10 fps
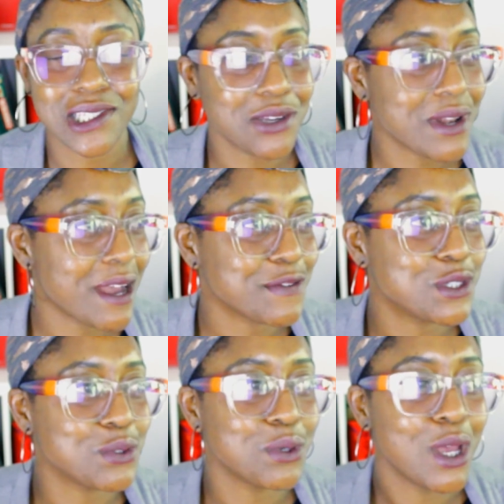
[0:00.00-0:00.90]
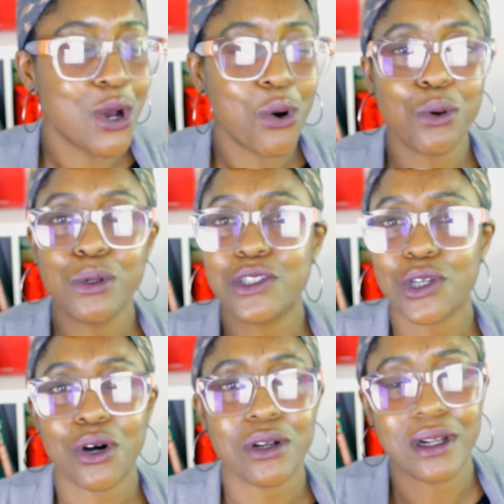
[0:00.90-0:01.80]
Don't have to order
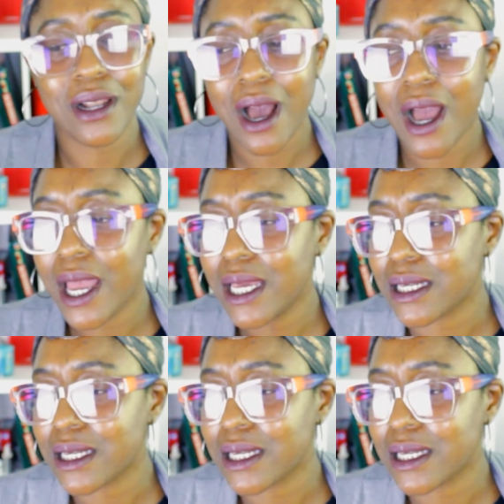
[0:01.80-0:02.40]
online